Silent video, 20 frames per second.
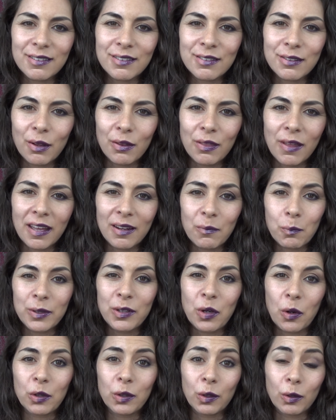so that
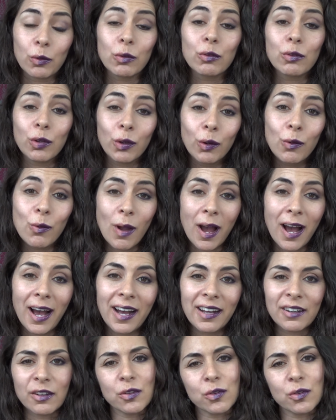we don't look too hard.